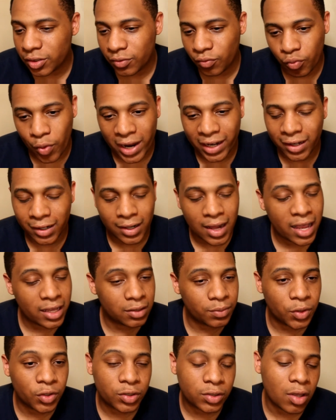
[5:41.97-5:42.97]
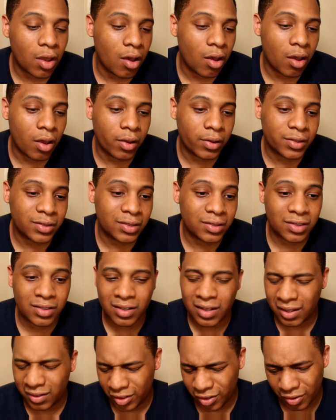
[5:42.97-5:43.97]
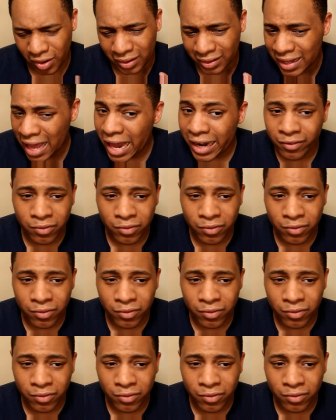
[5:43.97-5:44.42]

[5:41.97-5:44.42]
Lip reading: recognizable songs. A lot